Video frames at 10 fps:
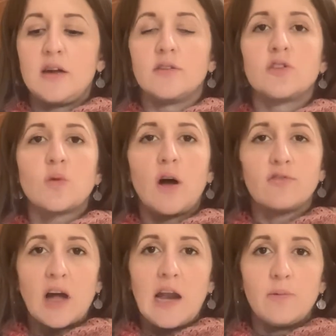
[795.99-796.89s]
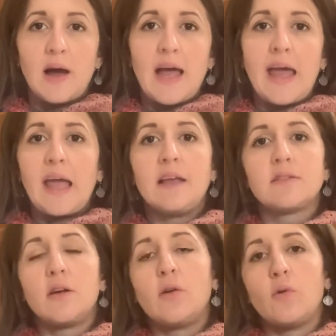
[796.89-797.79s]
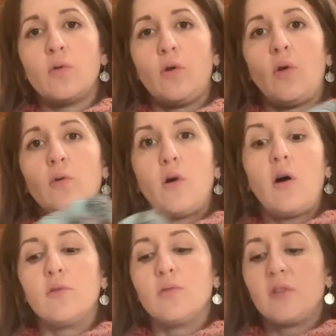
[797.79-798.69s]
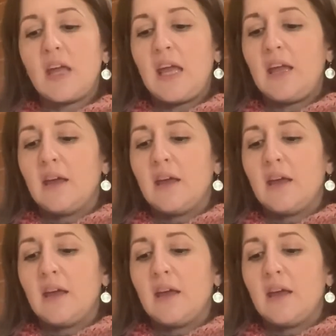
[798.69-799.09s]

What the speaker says: on the 12 colourways and on all the